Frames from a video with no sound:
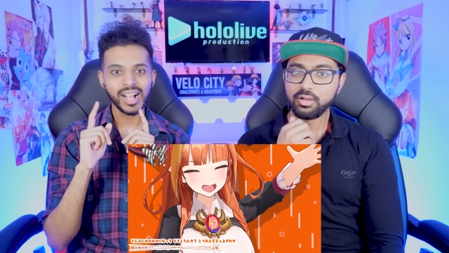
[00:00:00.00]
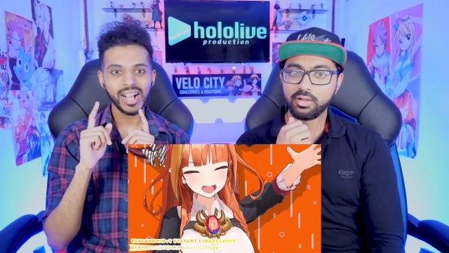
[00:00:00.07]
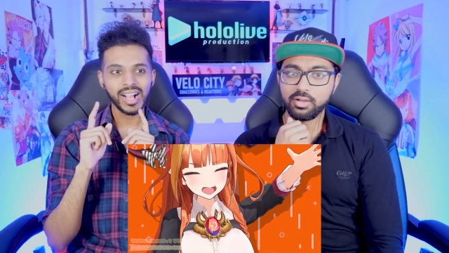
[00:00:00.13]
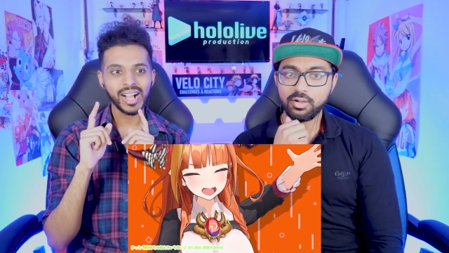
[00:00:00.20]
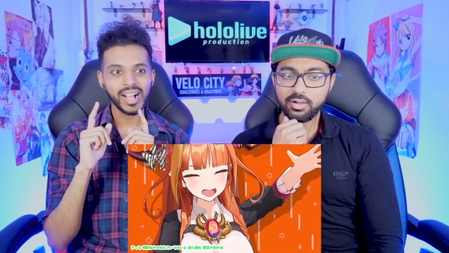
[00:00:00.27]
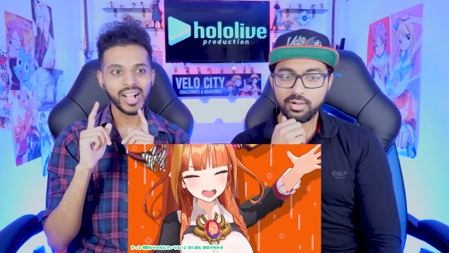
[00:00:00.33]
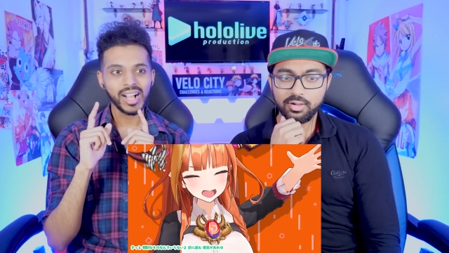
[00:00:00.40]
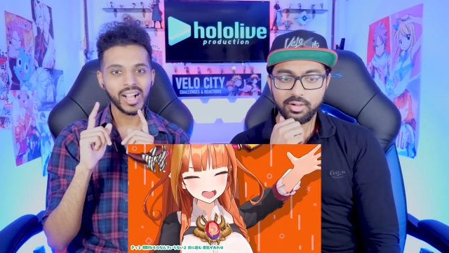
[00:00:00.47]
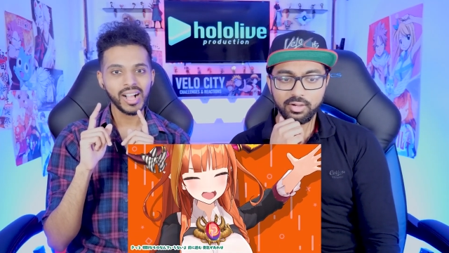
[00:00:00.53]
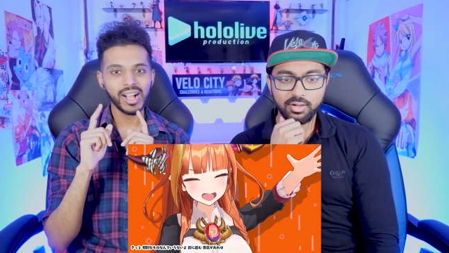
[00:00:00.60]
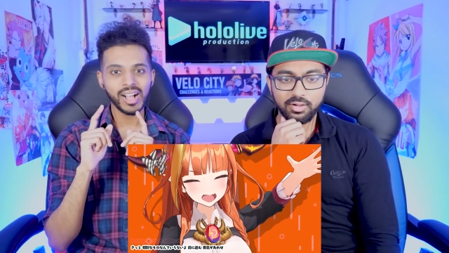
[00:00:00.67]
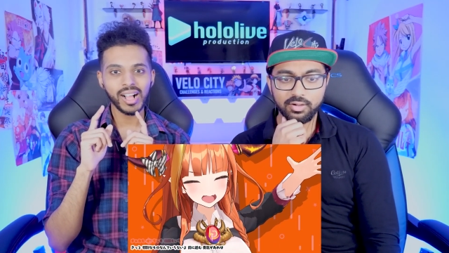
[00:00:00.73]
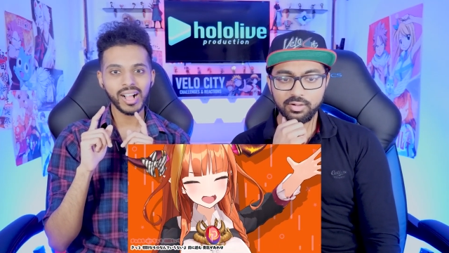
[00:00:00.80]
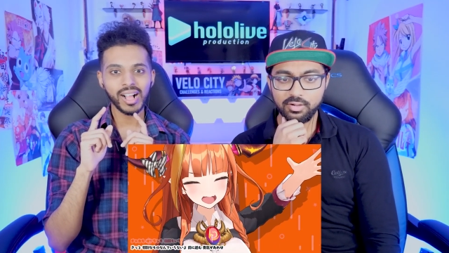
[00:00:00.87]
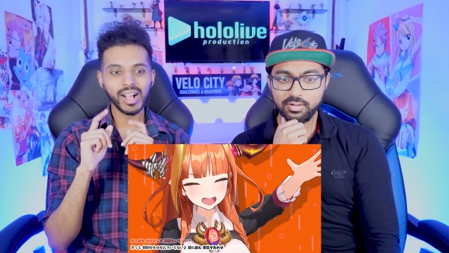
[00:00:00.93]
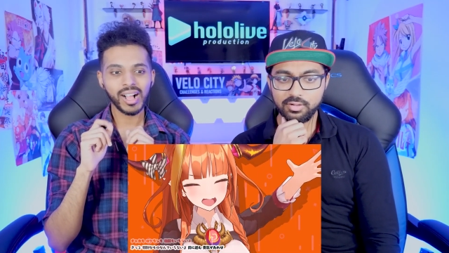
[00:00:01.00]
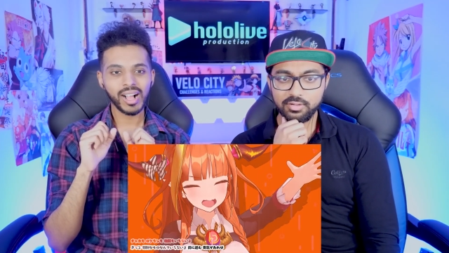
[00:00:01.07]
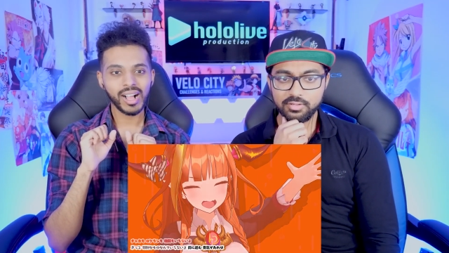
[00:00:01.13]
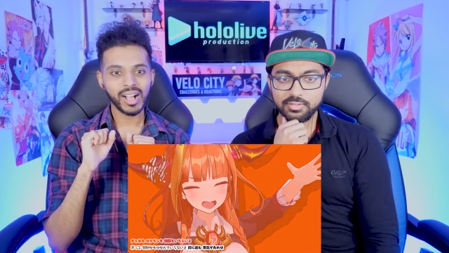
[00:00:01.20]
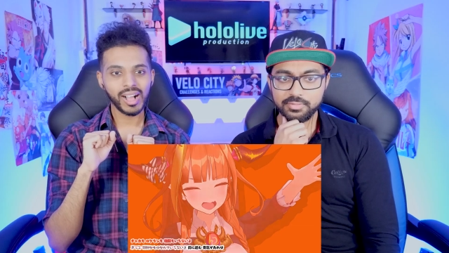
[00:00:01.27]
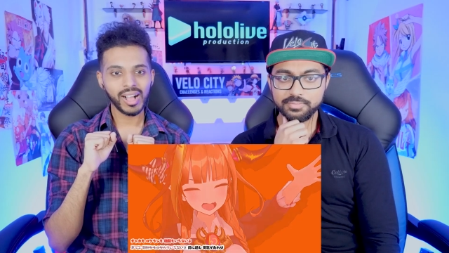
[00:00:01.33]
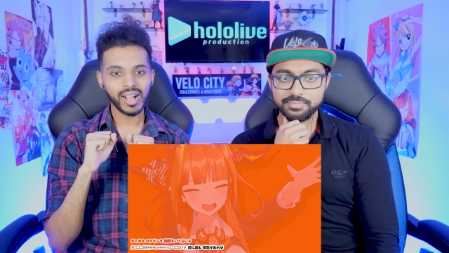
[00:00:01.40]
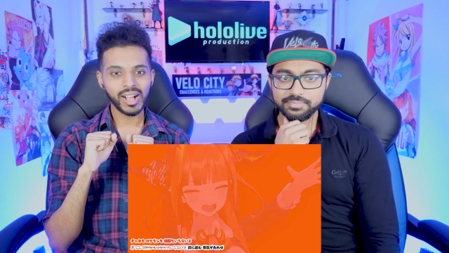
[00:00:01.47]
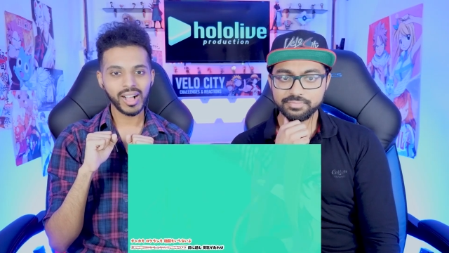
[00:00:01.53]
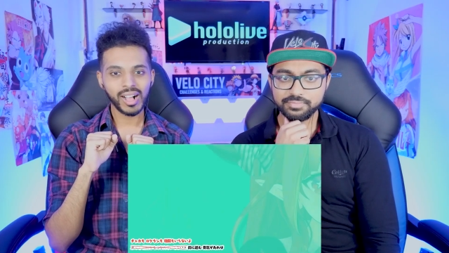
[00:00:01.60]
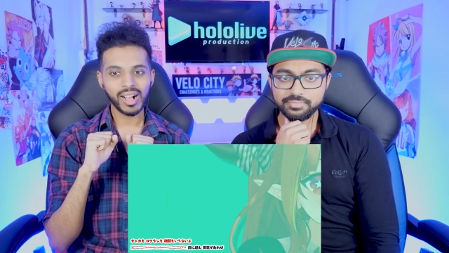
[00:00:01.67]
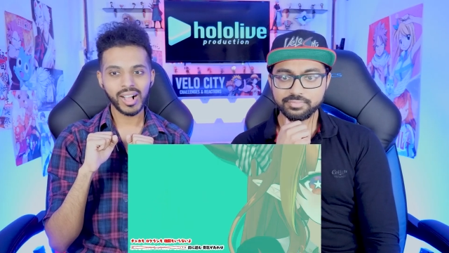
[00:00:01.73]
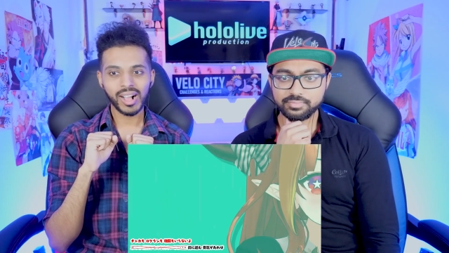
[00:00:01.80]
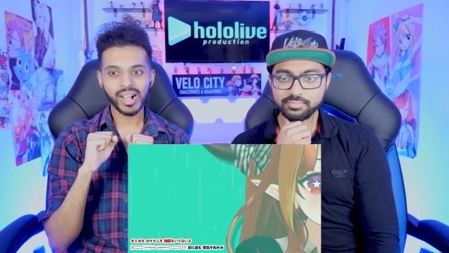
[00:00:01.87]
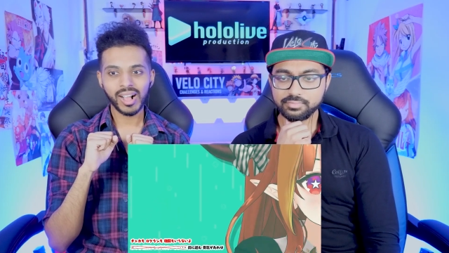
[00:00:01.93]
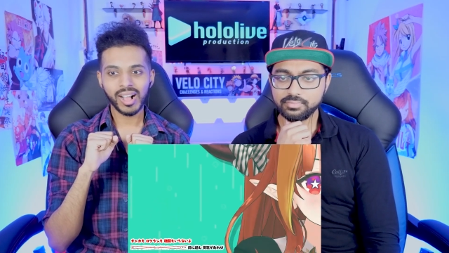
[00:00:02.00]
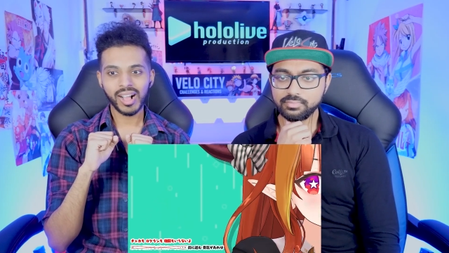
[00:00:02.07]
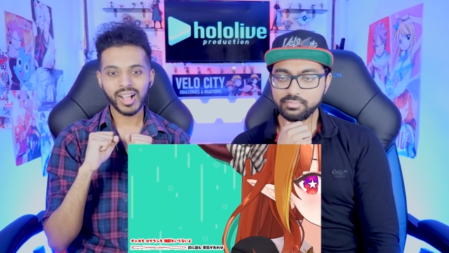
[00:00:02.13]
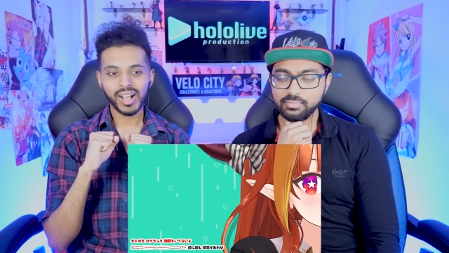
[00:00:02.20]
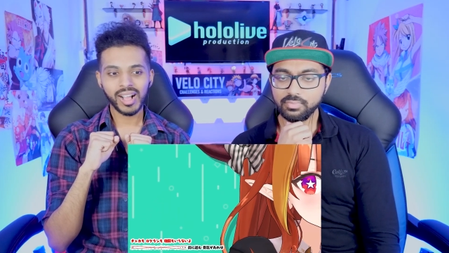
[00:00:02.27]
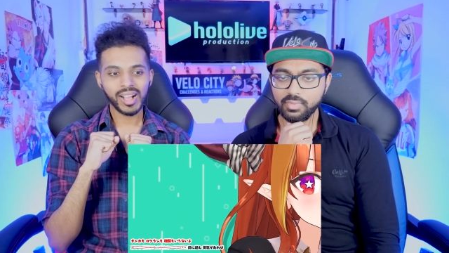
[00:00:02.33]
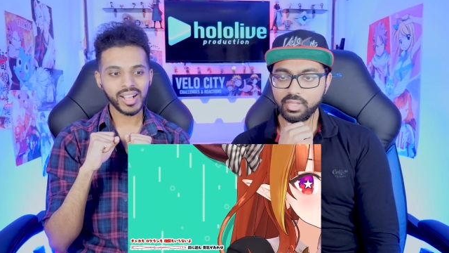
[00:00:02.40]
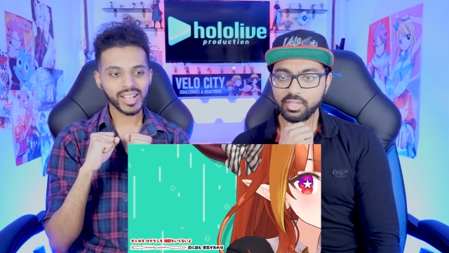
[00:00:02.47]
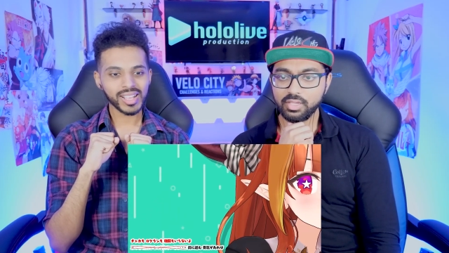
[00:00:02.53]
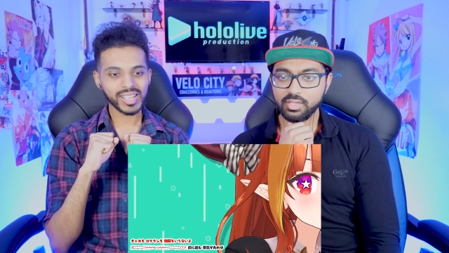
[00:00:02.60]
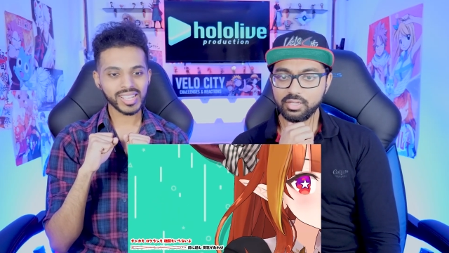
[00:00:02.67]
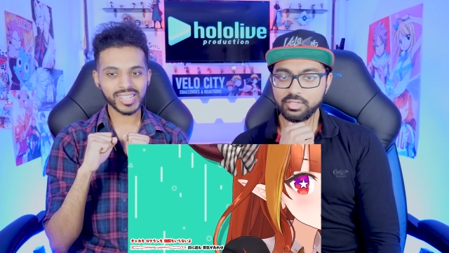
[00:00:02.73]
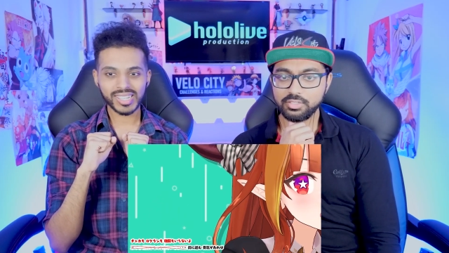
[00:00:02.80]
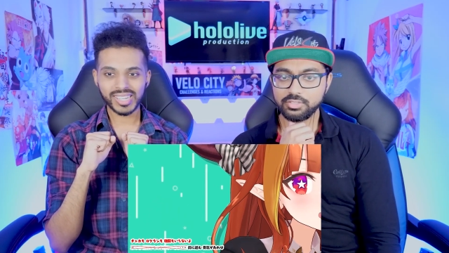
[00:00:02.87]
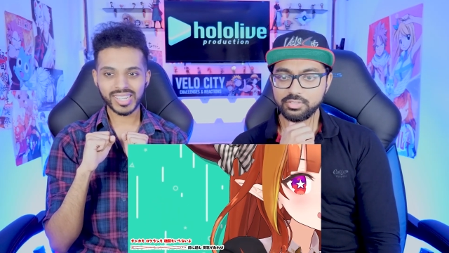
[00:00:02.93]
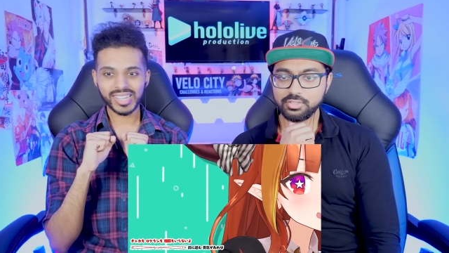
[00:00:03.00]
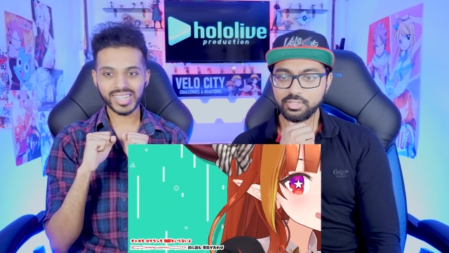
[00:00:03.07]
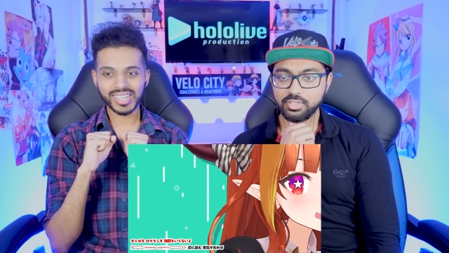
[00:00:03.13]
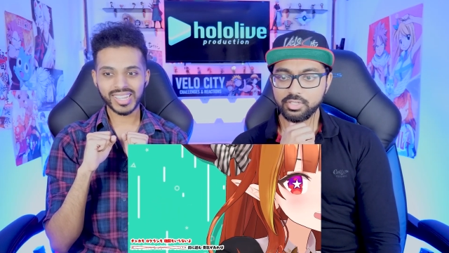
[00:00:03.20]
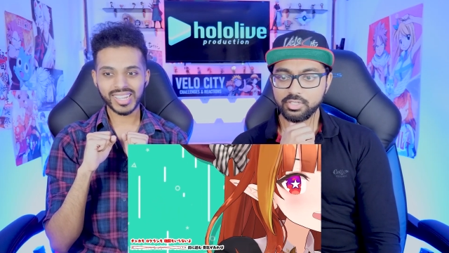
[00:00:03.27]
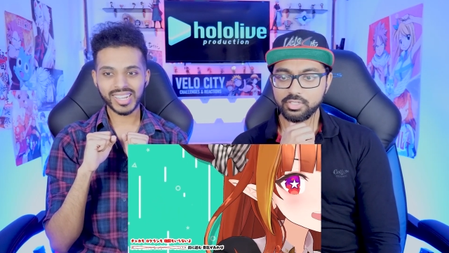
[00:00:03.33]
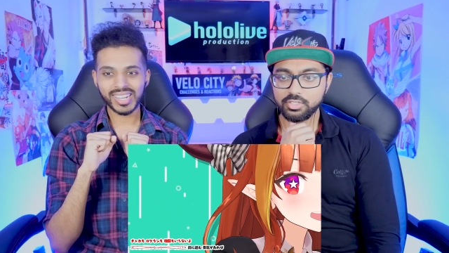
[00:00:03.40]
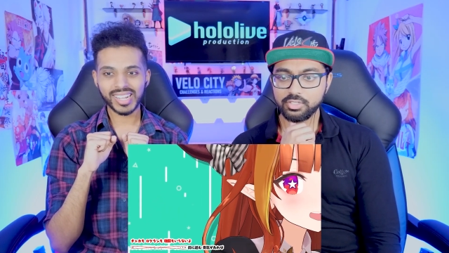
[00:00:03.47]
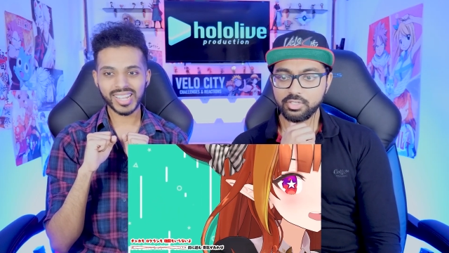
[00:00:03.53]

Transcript: [no speech]